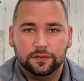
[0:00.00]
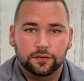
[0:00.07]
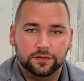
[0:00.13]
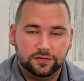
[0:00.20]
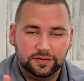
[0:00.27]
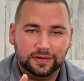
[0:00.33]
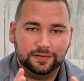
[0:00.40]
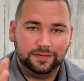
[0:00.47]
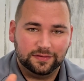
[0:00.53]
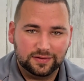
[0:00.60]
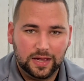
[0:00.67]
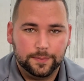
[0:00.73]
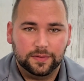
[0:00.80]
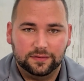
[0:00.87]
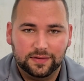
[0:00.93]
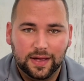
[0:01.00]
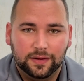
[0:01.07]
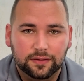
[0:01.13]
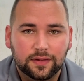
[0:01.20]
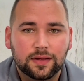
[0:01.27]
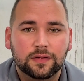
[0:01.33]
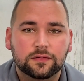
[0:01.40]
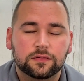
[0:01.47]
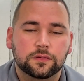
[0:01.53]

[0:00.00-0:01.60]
they're seeing the same exact thing.